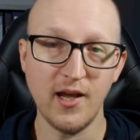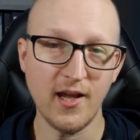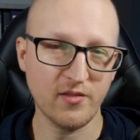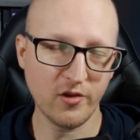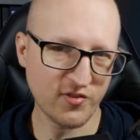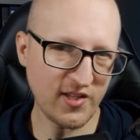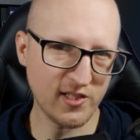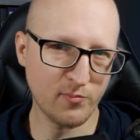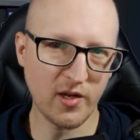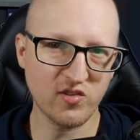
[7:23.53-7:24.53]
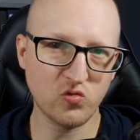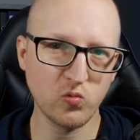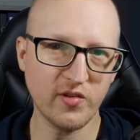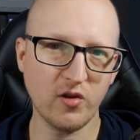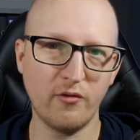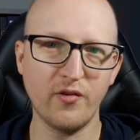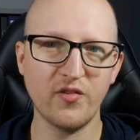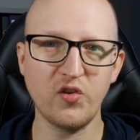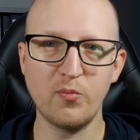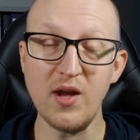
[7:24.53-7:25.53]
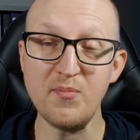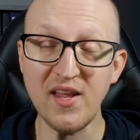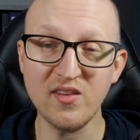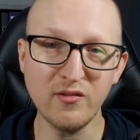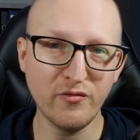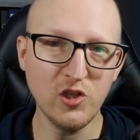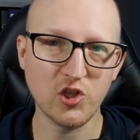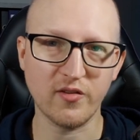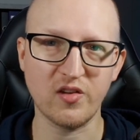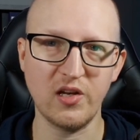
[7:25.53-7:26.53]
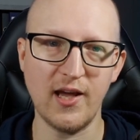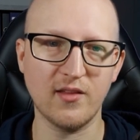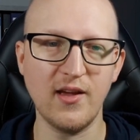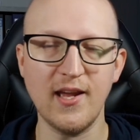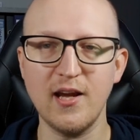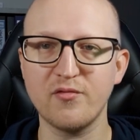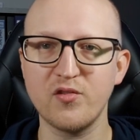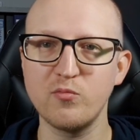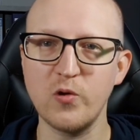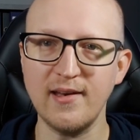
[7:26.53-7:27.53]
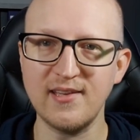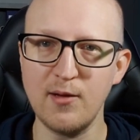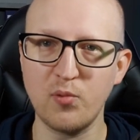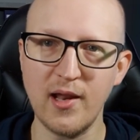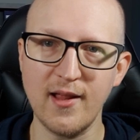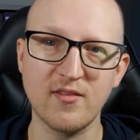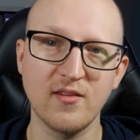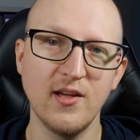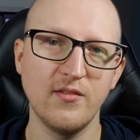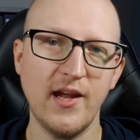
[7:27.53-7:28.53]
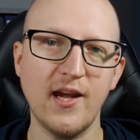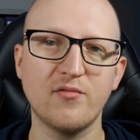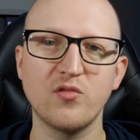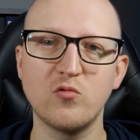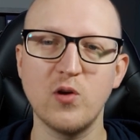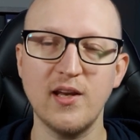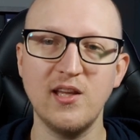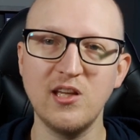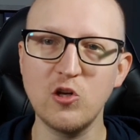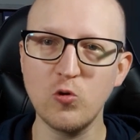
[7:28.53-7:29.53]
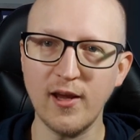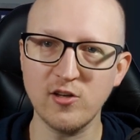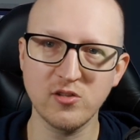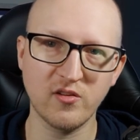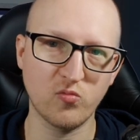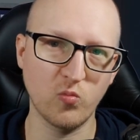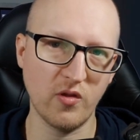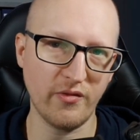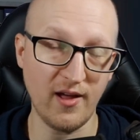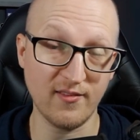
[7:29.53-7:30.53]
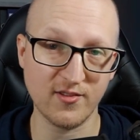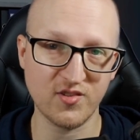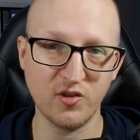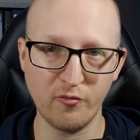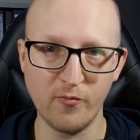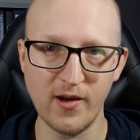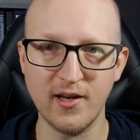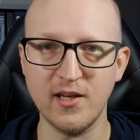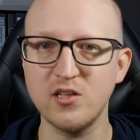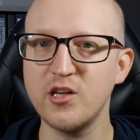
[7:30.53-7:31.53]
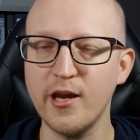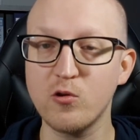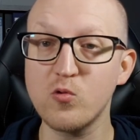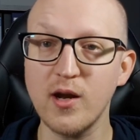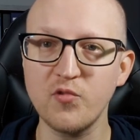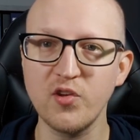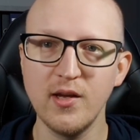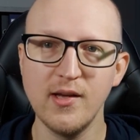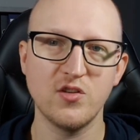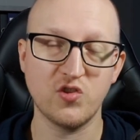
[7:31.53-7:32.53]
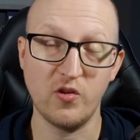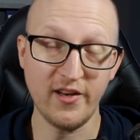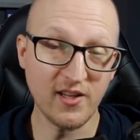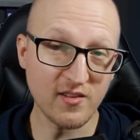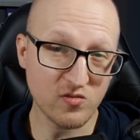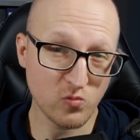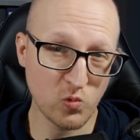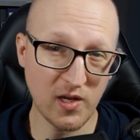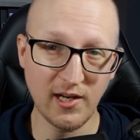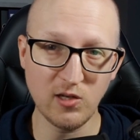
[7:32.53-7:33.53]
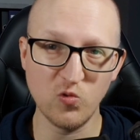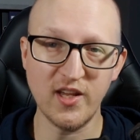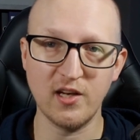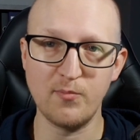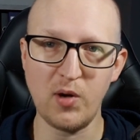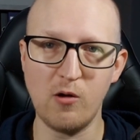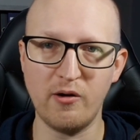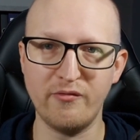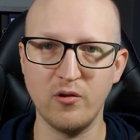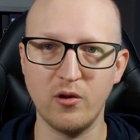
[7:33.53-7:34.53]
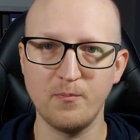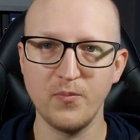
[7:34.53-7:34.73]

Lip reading: And those enterprise tools offer some amazing features, like they have some great templates, they have some great integrations with other software and diagrams, so that is really, really powerful.